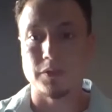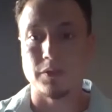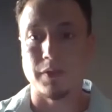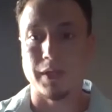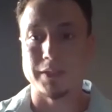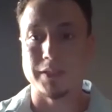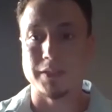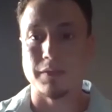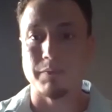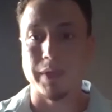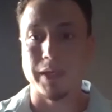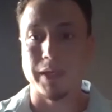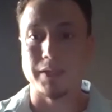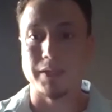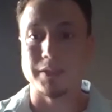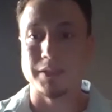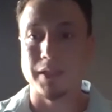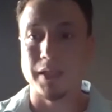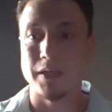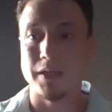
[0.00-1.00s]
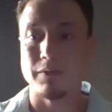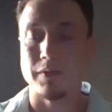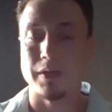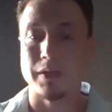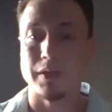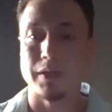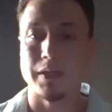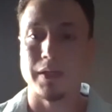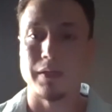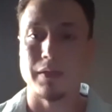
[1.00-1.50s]
that's the biggest thing
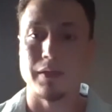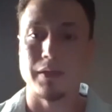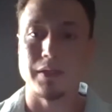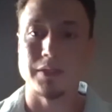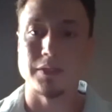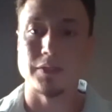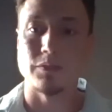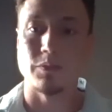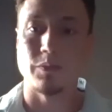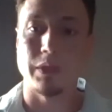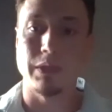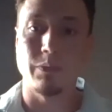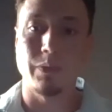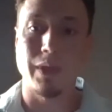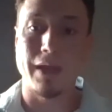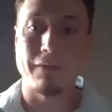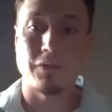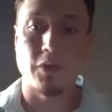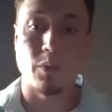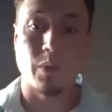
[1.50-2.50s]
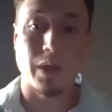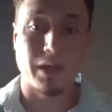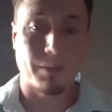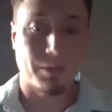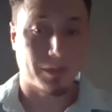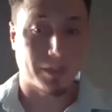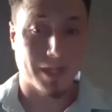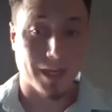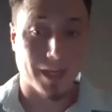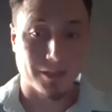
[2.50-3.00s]
really, is we have no way to
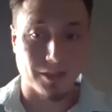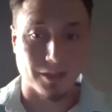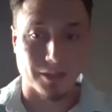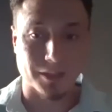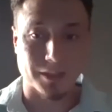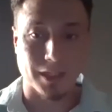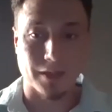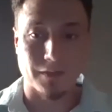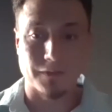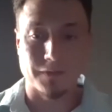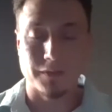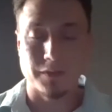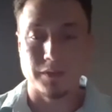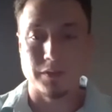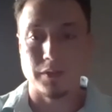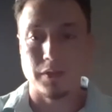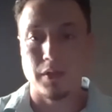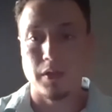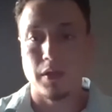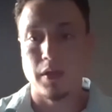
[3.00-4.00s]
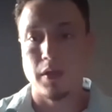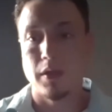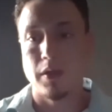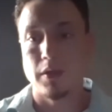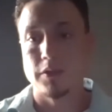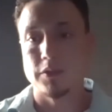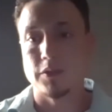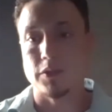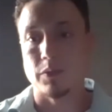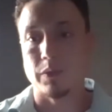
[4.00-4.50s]
protect ourselves.
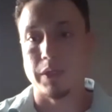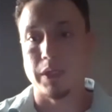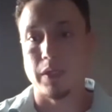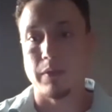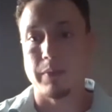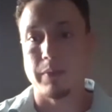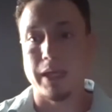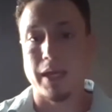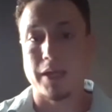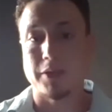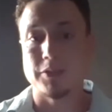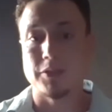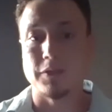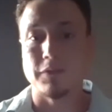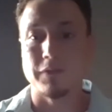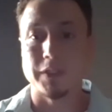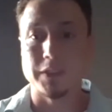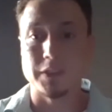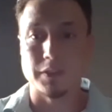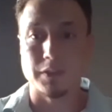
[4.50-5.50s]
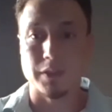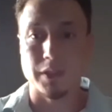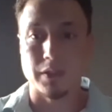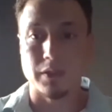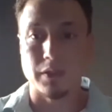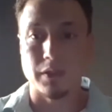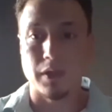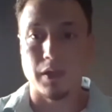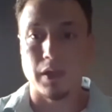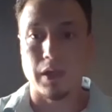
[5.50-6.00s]
So we need to be extra vigilant,
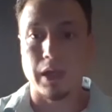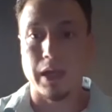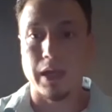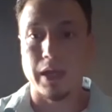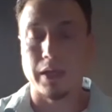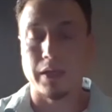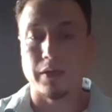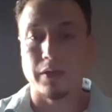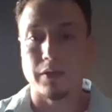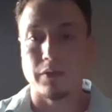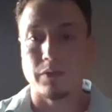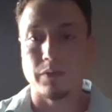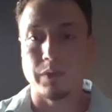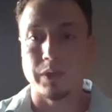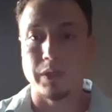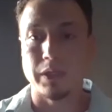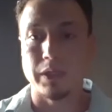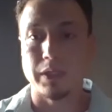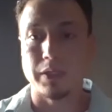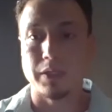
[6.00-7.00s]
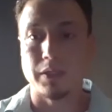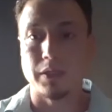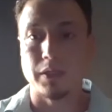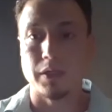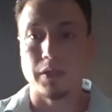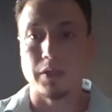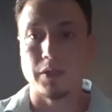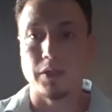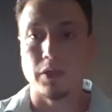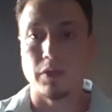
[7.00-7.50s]
and we need
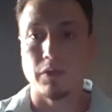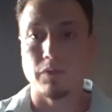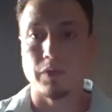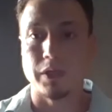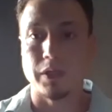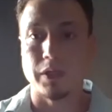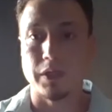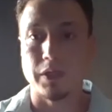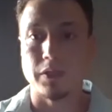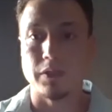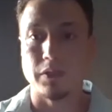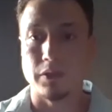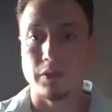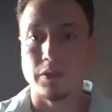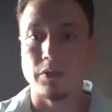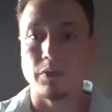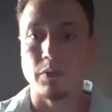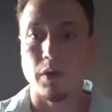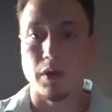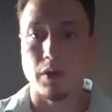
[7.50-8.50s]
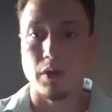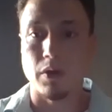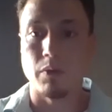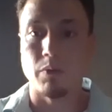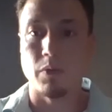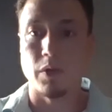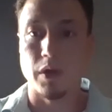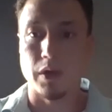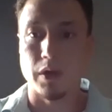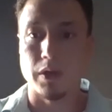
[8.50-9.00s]
to, really do our
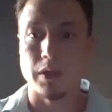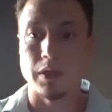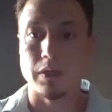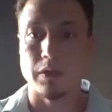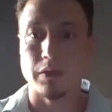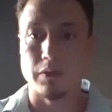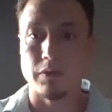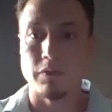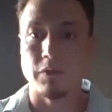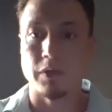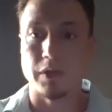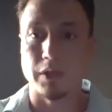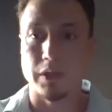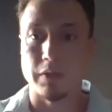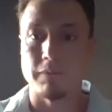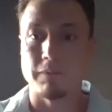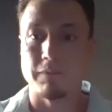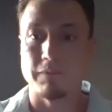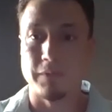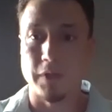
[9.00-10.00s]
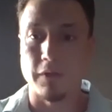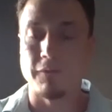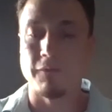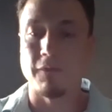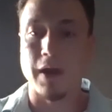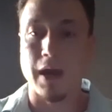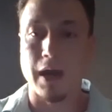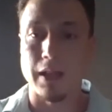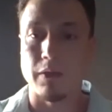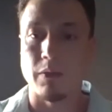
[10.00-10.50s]
homework and really,
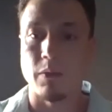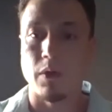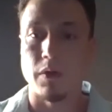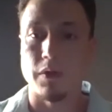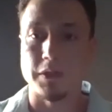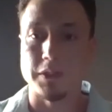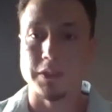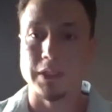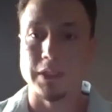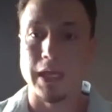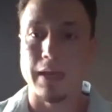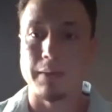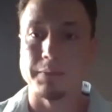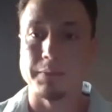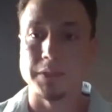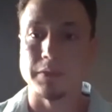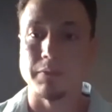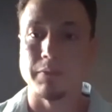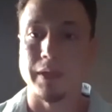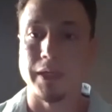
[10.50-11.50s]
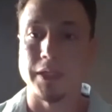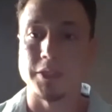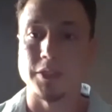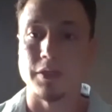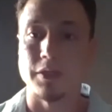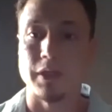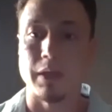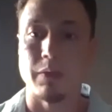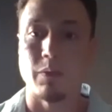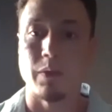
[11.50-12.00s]
follow all the steps and make
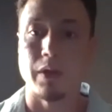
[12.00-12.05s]
sure that